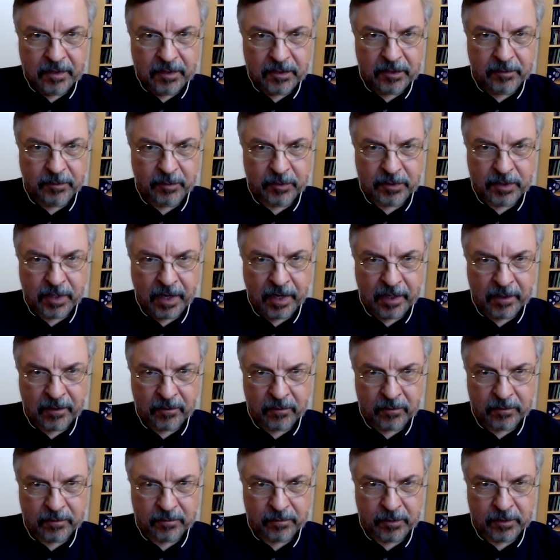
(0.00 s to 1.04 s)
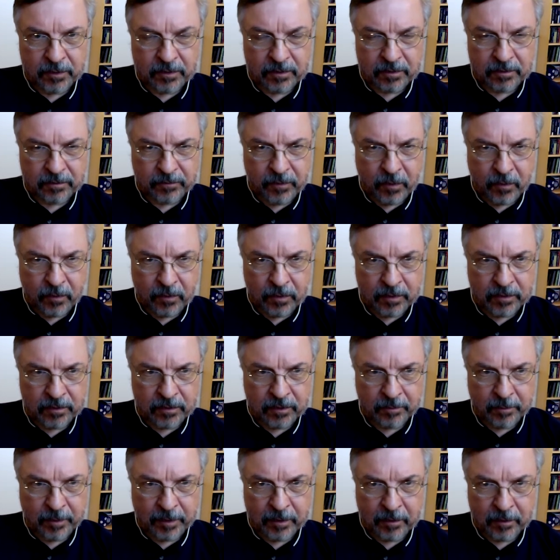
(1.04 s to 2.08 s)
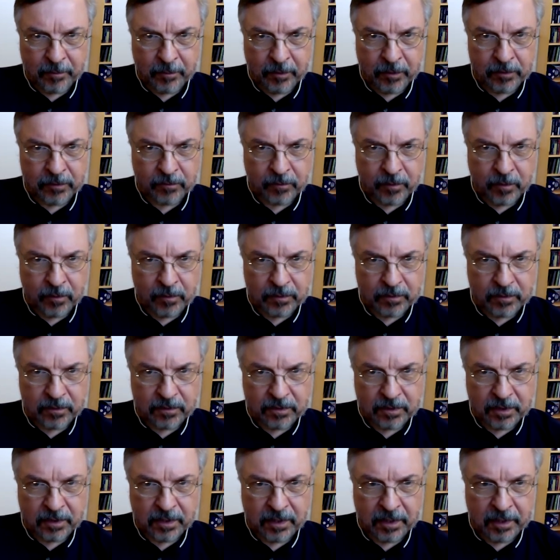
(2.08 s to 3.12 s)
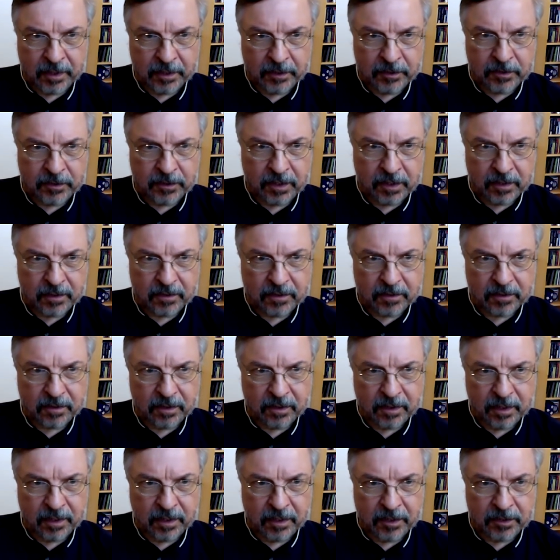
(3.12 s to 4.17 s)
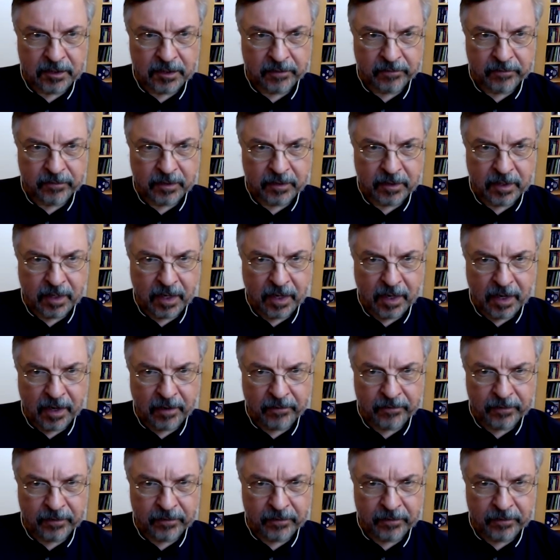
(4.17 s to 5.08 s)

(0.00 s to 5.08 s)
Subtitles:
She was diagnosed with focal and segmental glomerular sclerosis at age 6, at age 7.5.